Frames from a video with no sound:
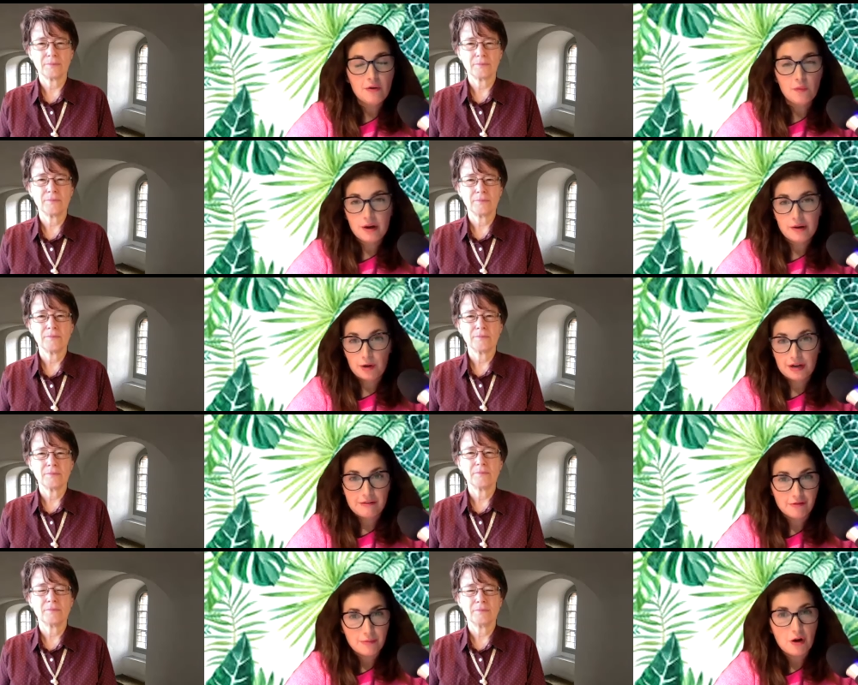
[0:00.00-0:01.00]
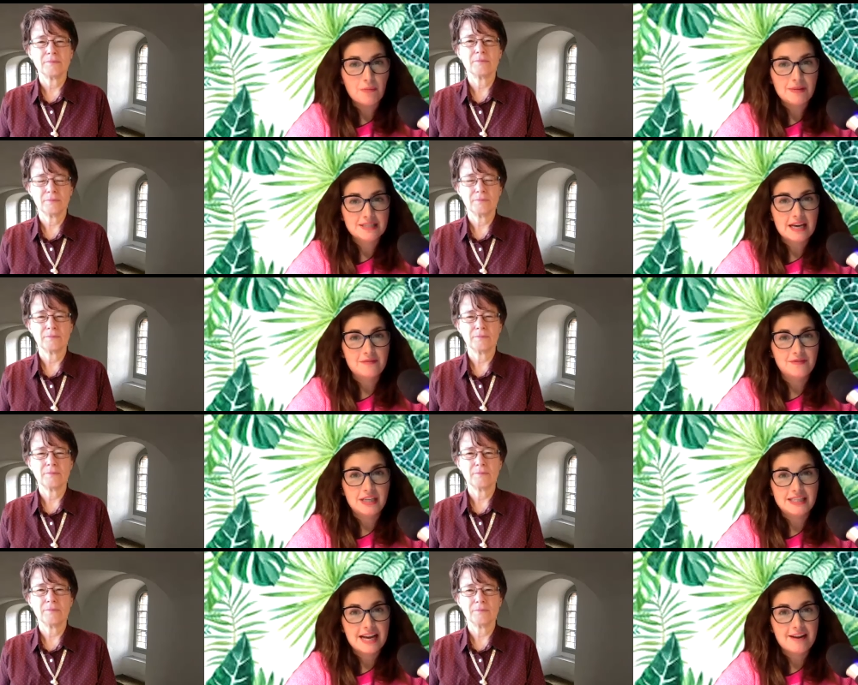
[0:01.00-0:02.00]
Speaker 1: what working from home has kind of
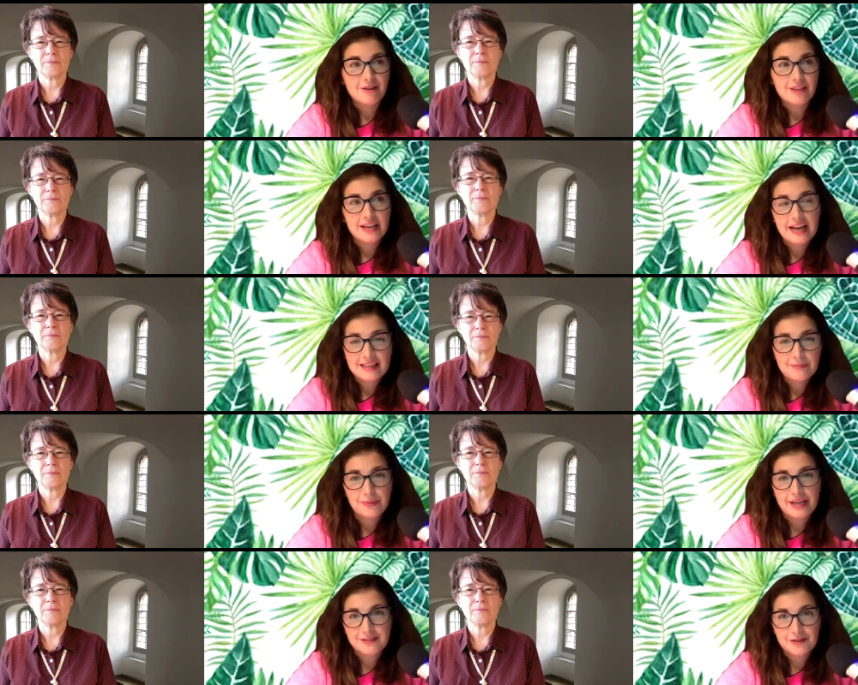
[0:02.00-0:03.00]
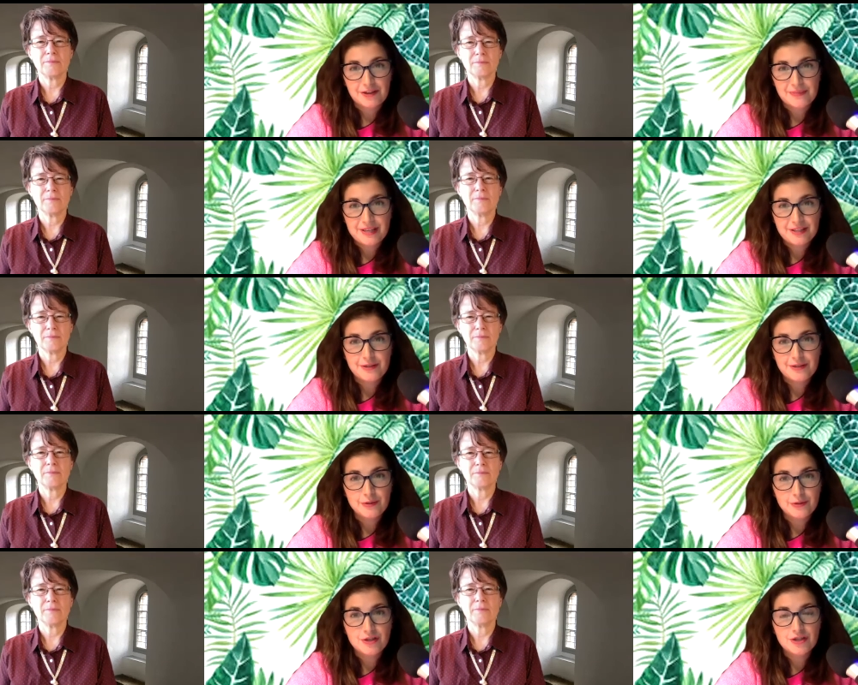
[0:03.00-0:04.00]
done to everything, I think plants are going to be
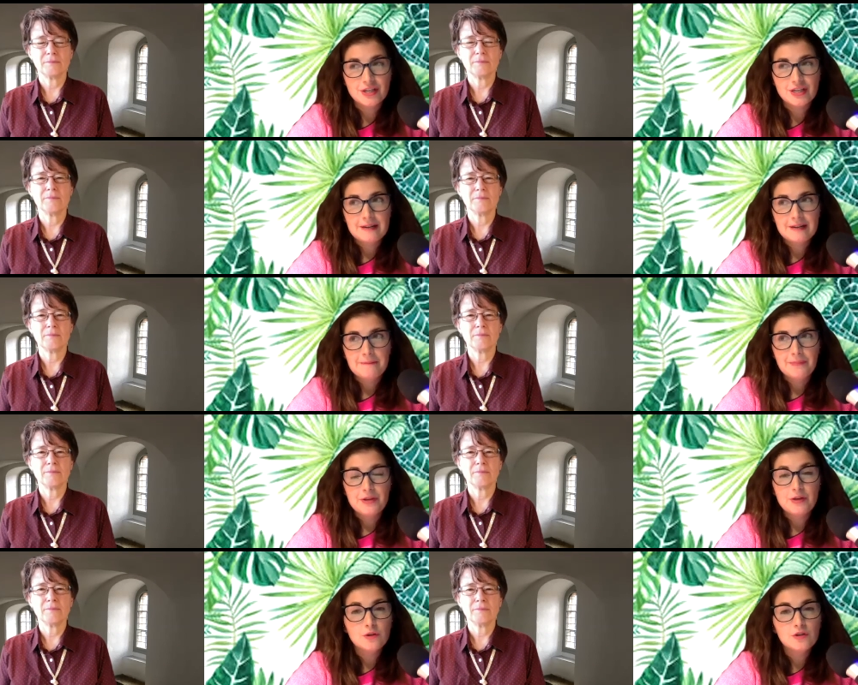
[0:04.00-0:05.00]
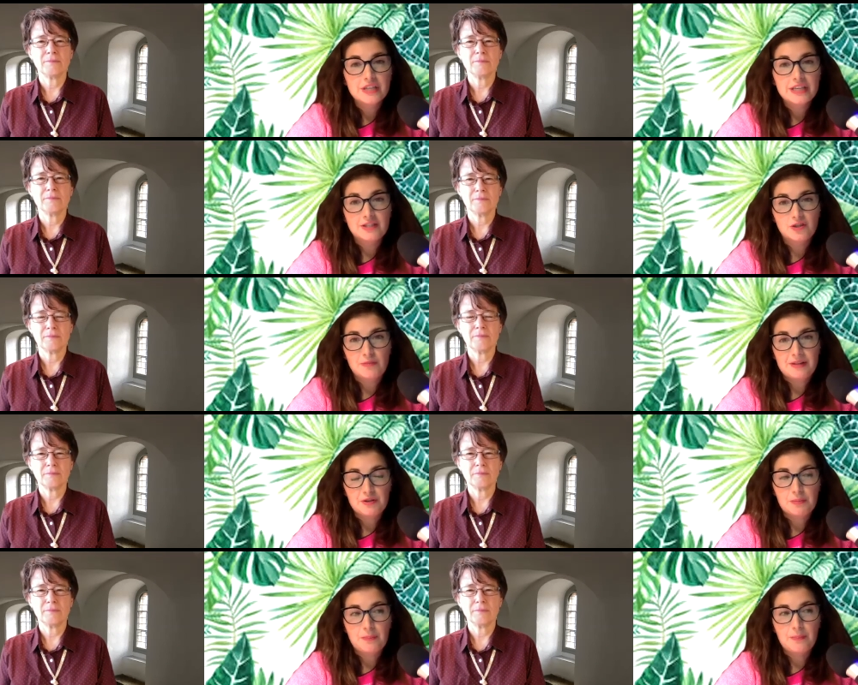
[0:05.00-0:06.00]
a hugely
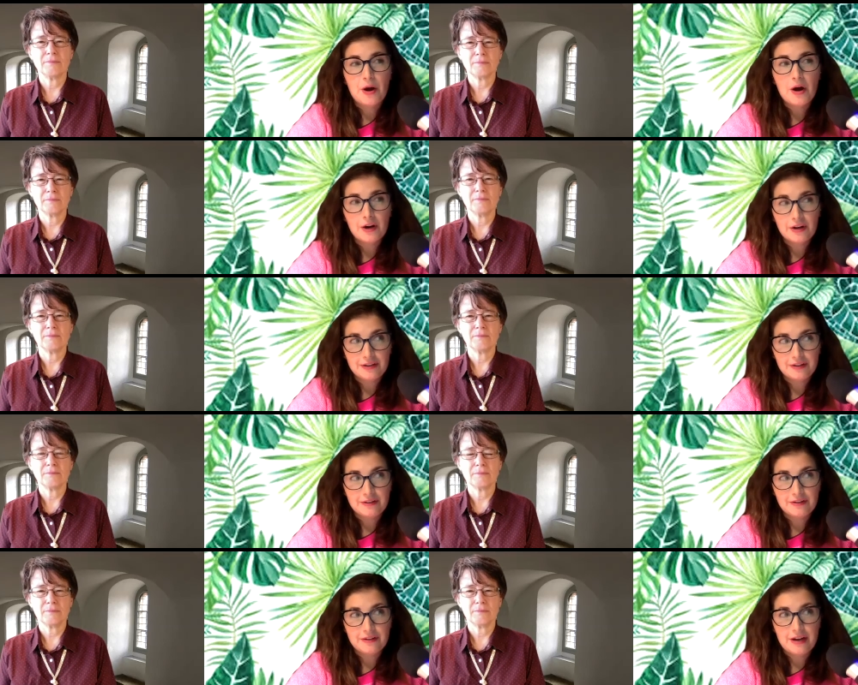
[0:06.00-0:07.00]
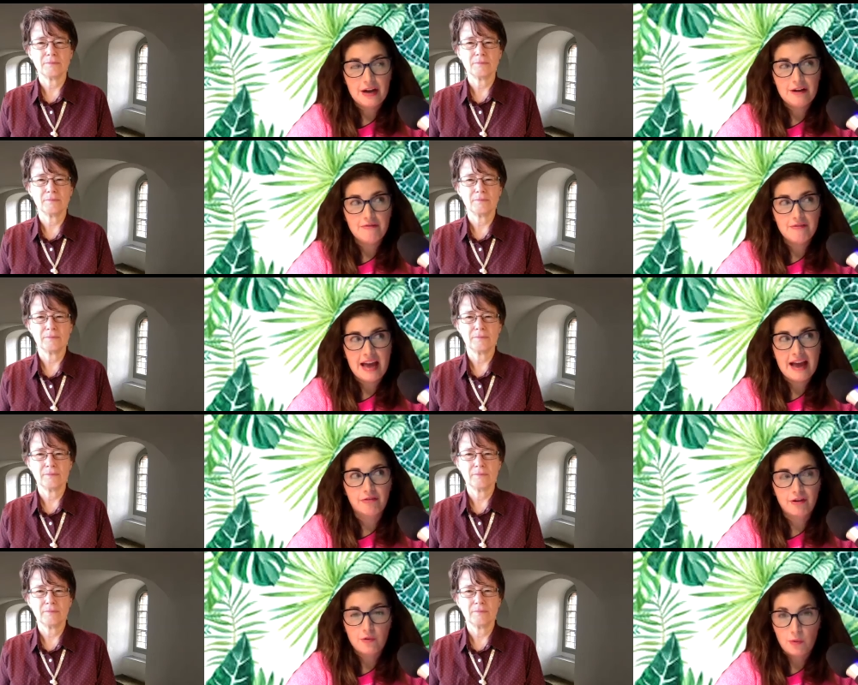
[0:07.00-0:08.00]
instrumental part of
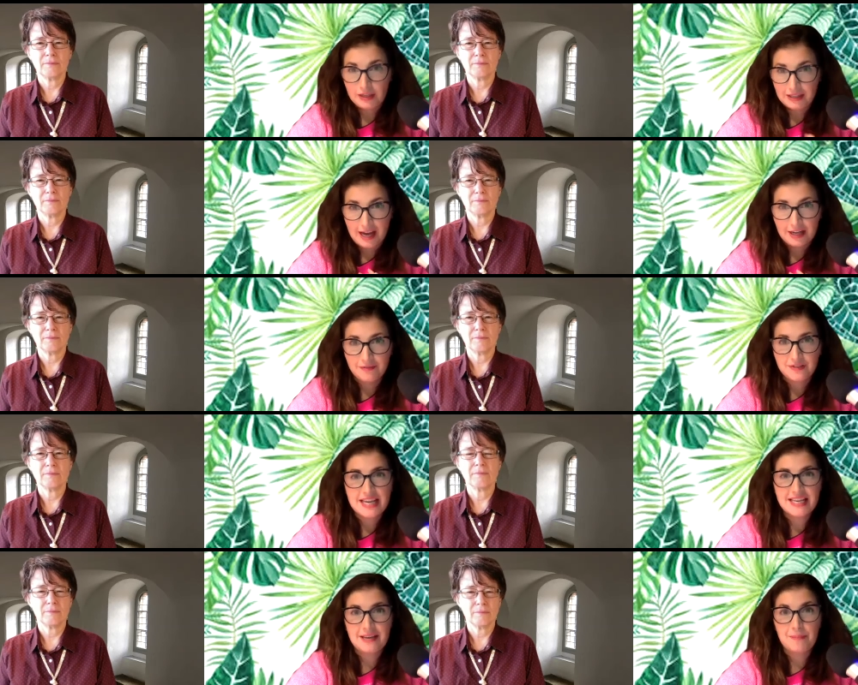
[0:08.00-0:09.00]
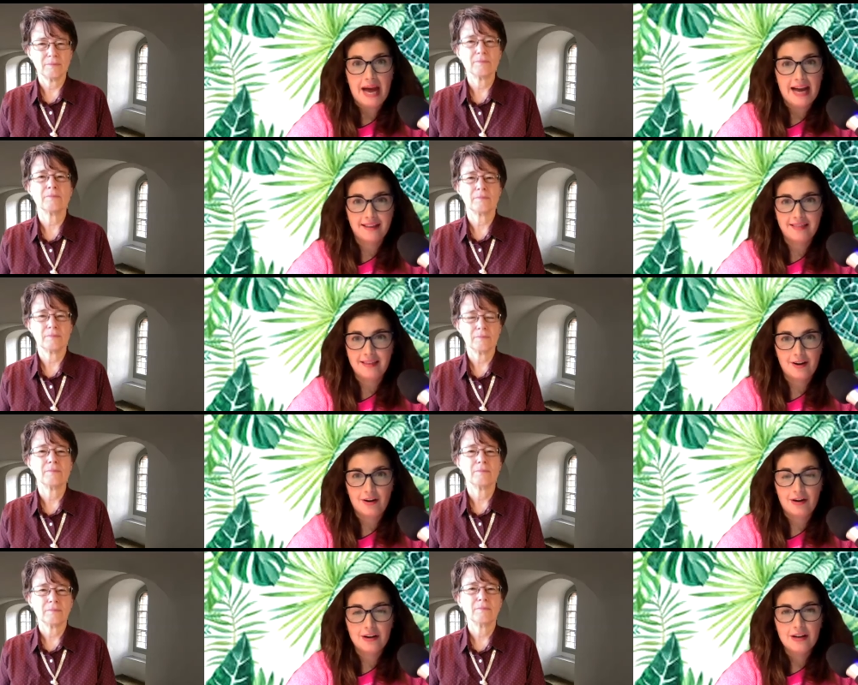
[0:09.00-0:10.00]
everyone kind of taking back
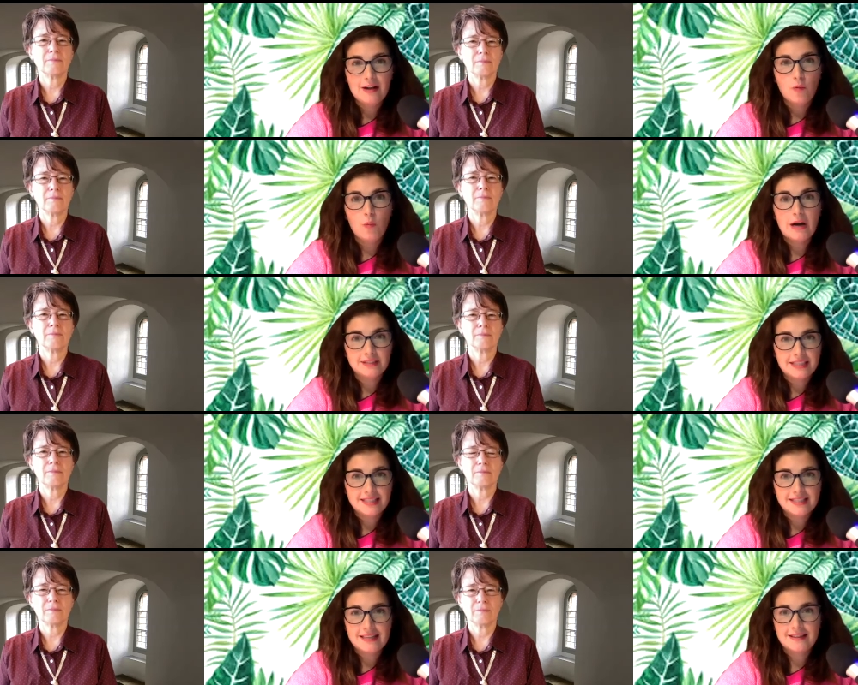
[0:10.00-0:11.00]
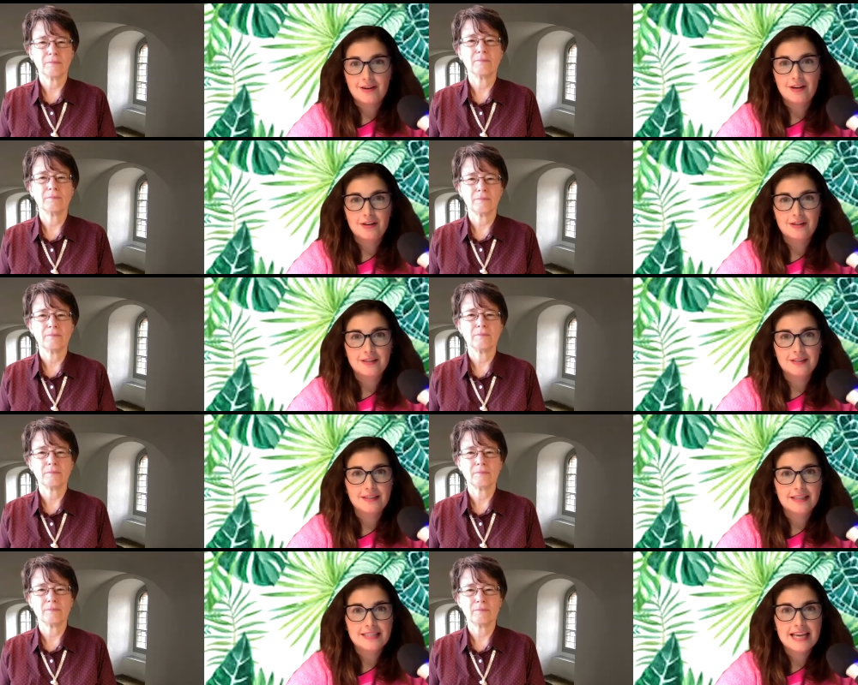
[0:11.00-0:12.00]
their wellness and their
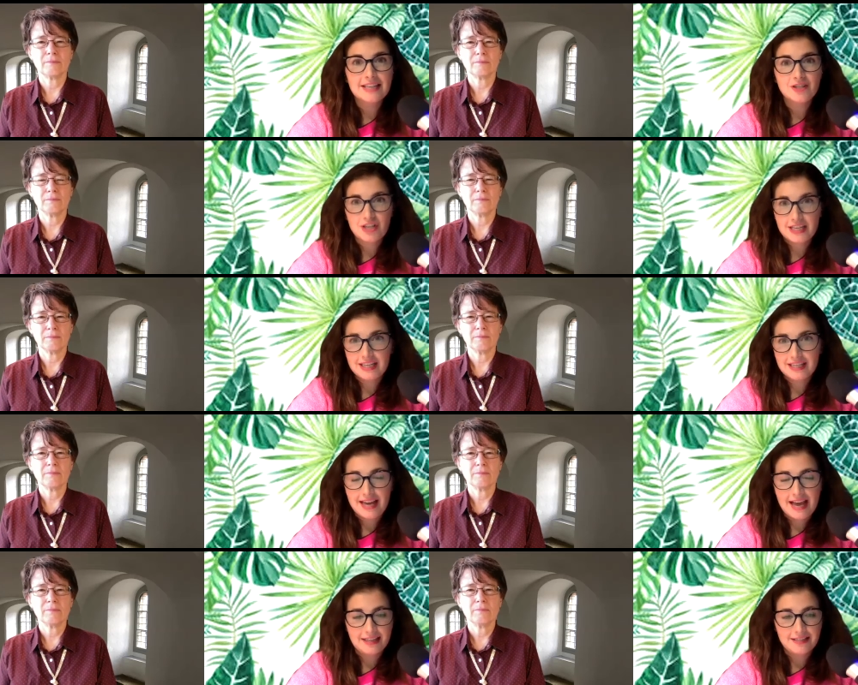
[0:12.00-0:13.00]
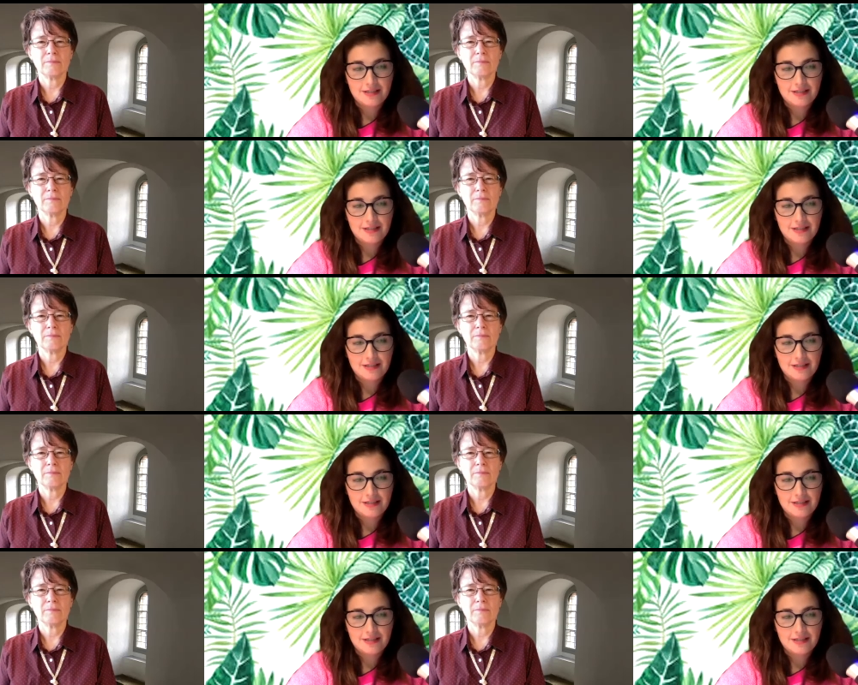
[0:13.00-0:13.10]
attention and